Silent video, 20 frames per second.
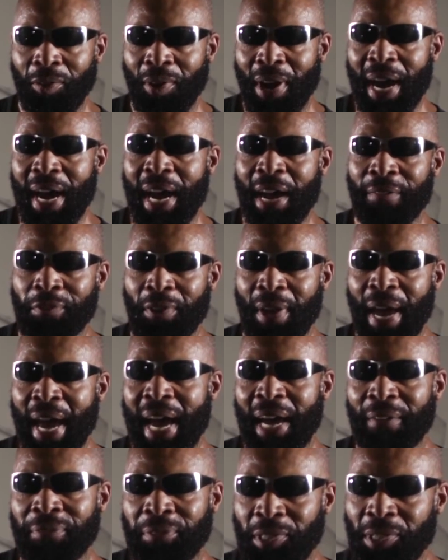Cry if you
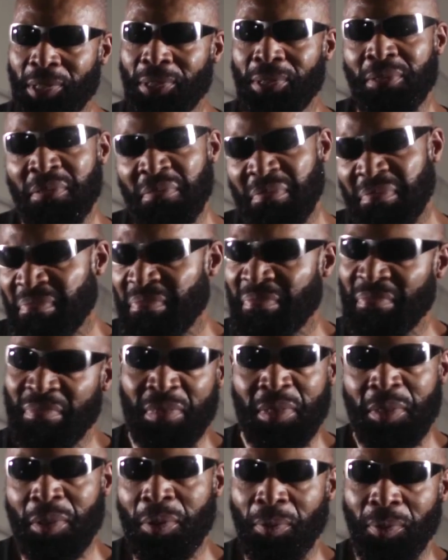have to.
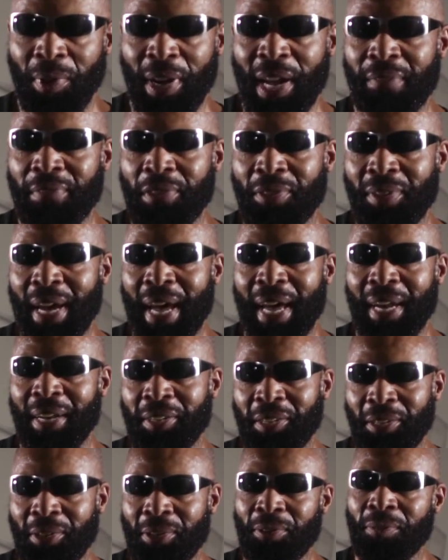Whatever you
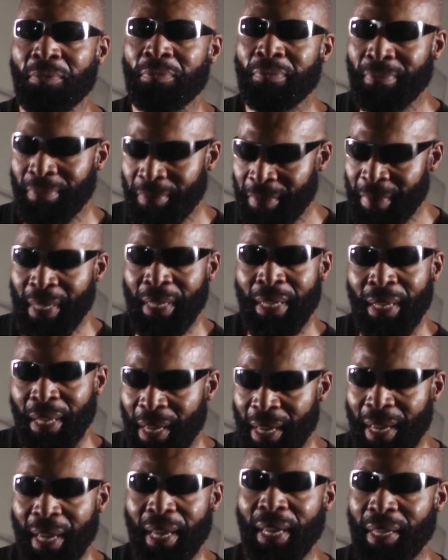gotta do,
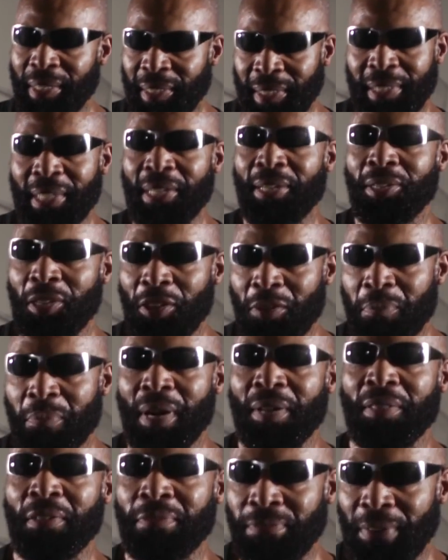it's still your
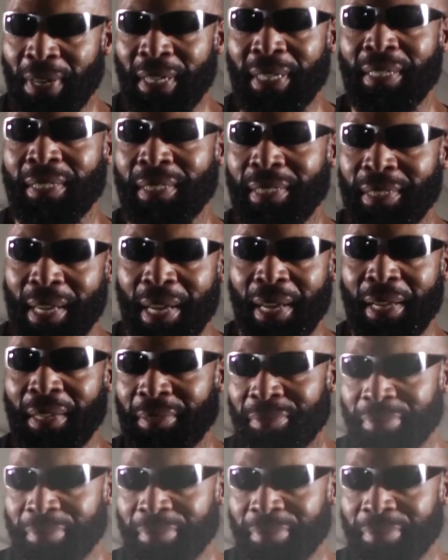motherfucking set.